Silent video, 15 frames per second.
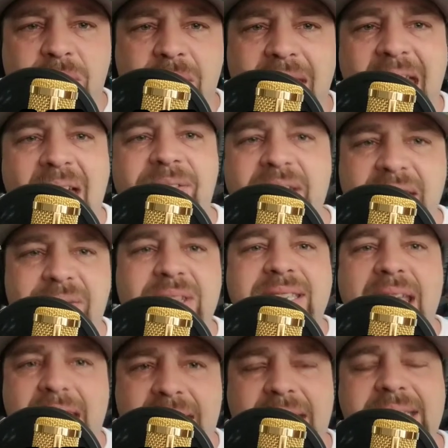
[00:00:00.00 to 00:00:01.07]
they haven't even
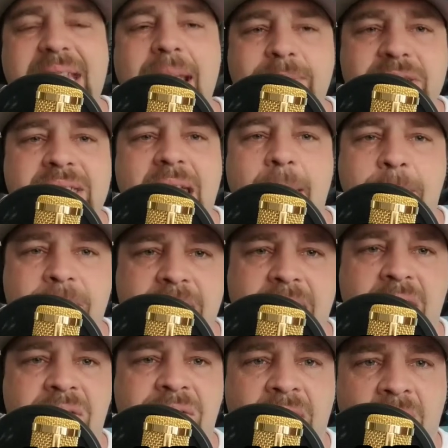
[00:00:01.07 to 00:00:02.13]
taken a damn snap in the
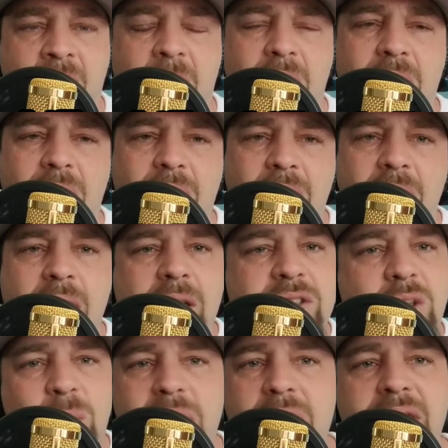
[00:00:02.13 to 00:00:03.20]
NFL.
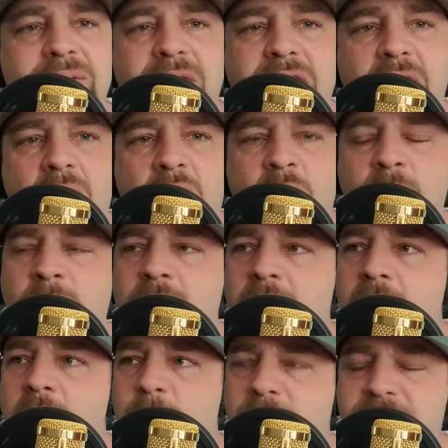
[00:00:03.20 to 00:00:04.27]
So we don't even know
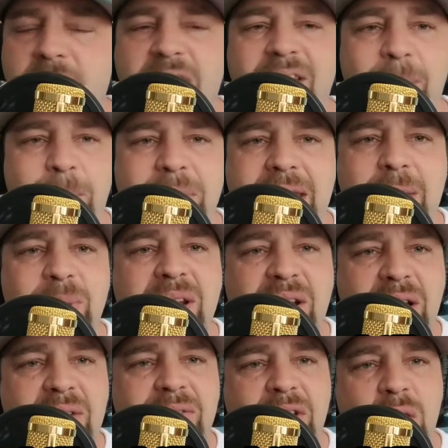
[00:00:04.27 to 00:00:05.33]
what they're going to be. We
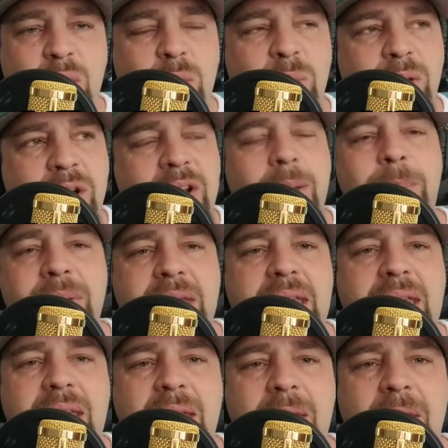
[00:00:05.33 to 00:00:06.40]
didn't even know who they're going to
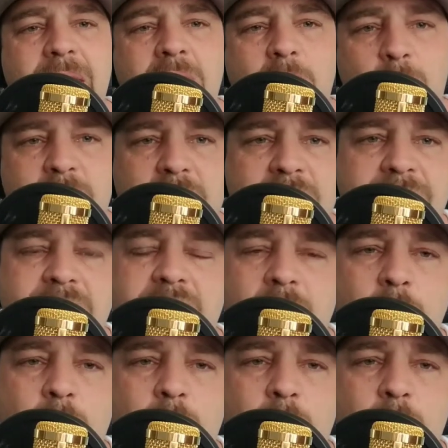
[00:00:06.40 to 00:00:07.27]
be. And we don't even